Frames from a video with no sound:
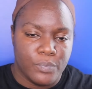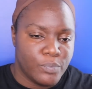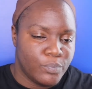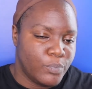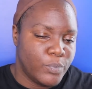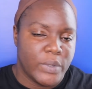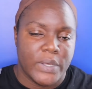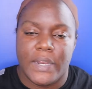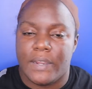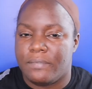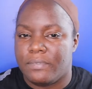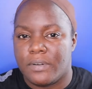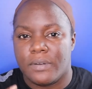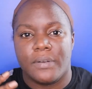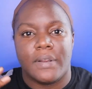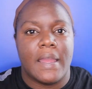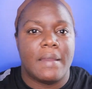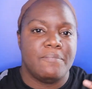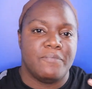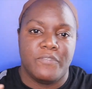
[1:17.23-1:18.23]

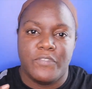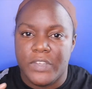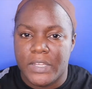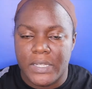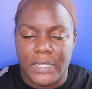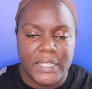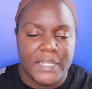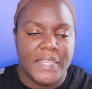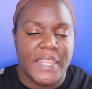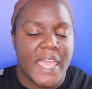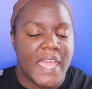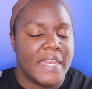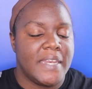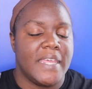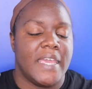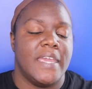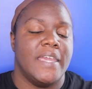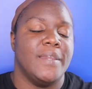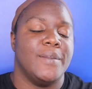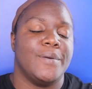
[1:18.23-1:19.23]
whatever I'm feeling that
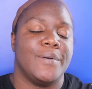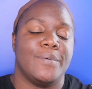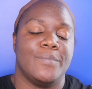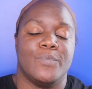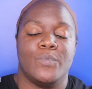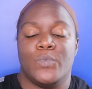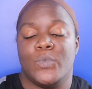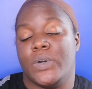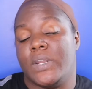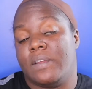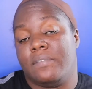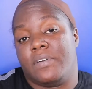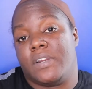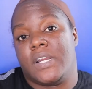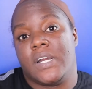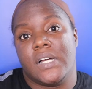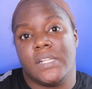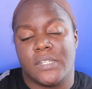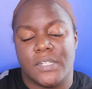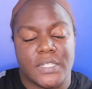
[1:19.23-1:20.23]
day or whatever
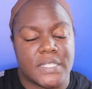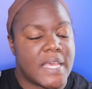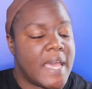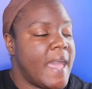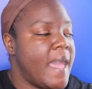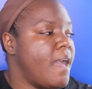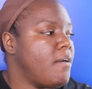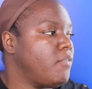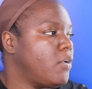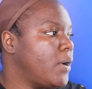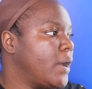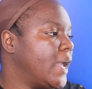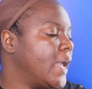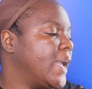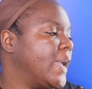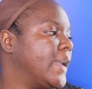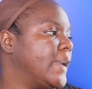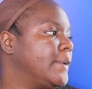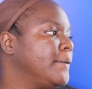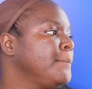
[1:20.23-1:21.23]
colors I have on
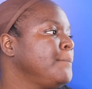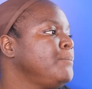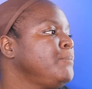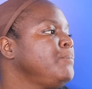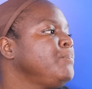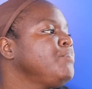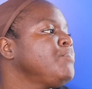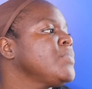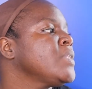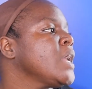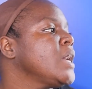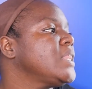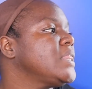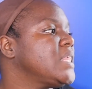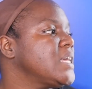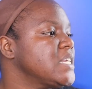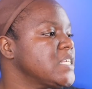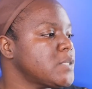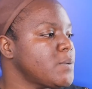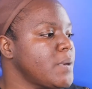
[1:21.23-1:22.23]
hand.
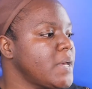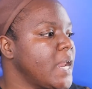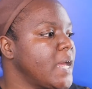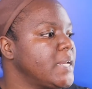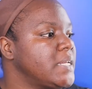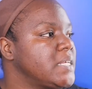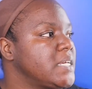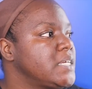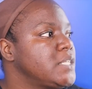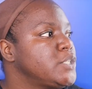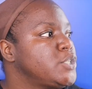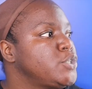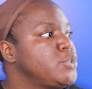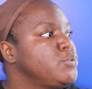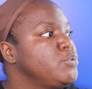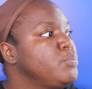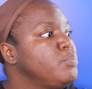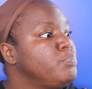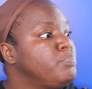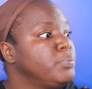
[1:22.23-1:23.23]
This one I did
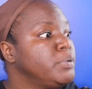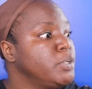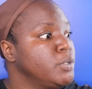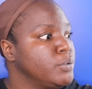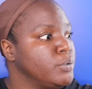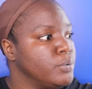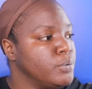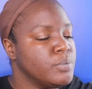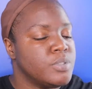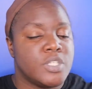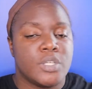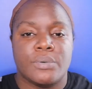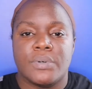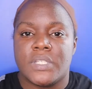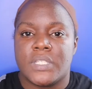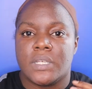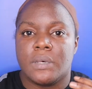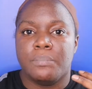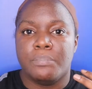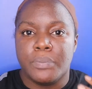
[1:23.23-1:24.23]
do blue, so
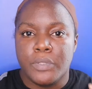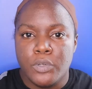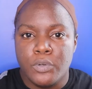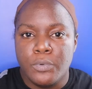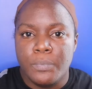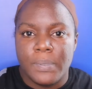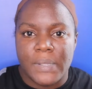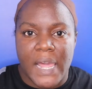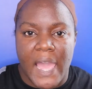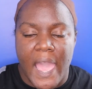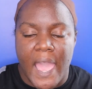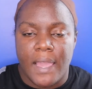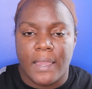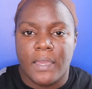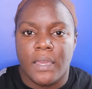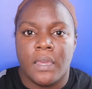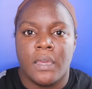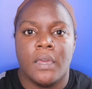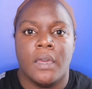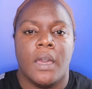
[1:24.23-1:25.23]
it's a blue
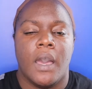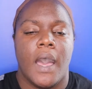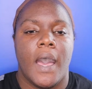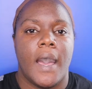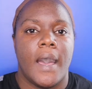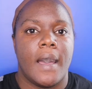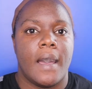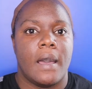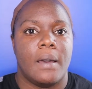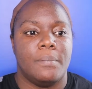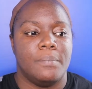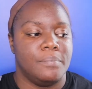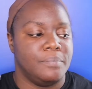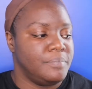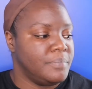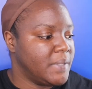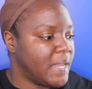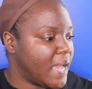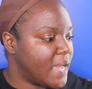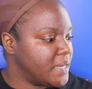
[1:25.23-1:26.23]
black,
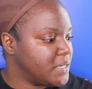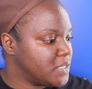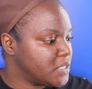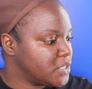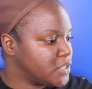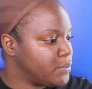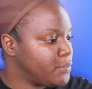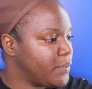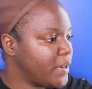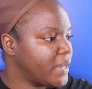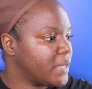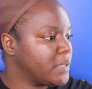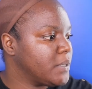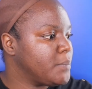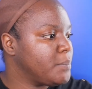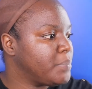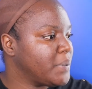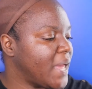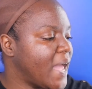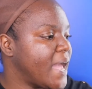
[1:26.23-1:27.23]
not just a regular
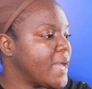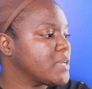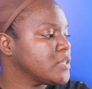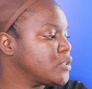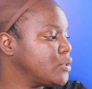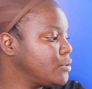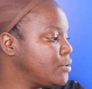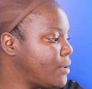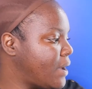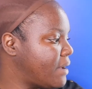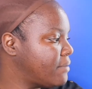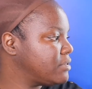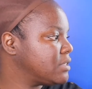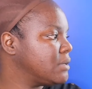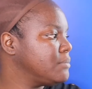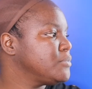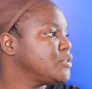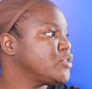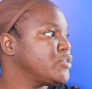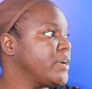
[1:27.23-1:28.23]
black. So you have
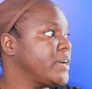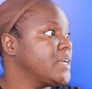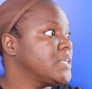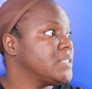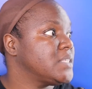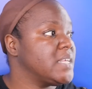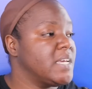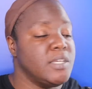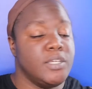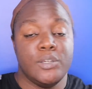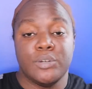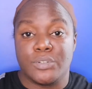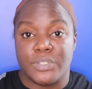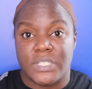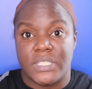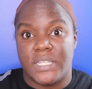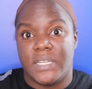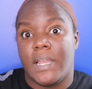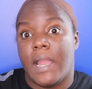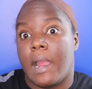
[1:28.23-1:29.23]
some strands that you'll
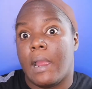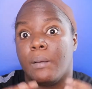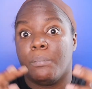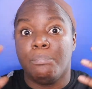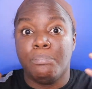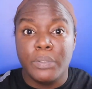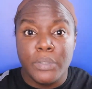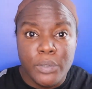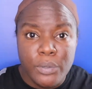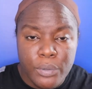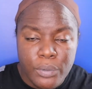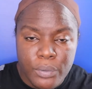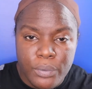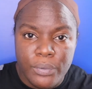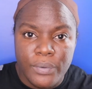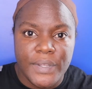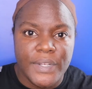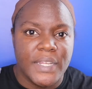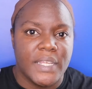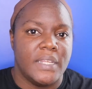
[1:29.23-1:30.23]
see are
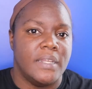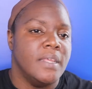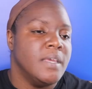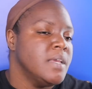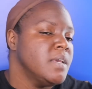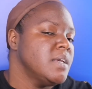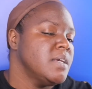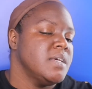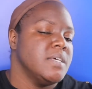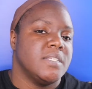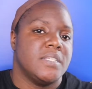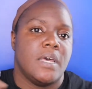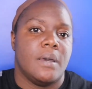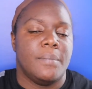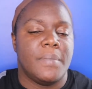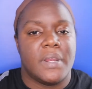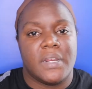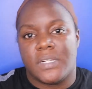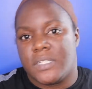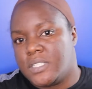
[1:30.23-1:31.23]
blue and then
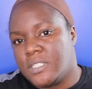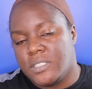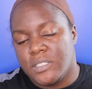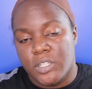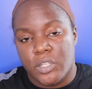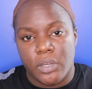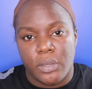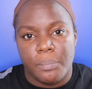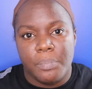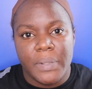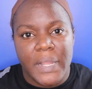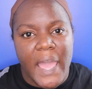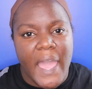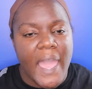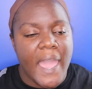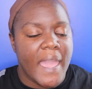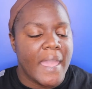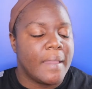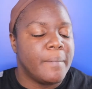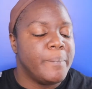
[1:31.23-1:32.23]
some are look
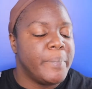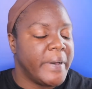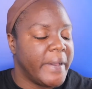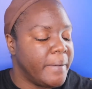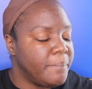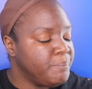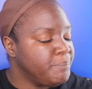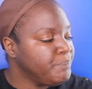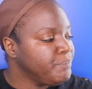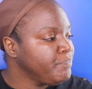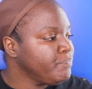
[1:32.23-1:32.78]
black, but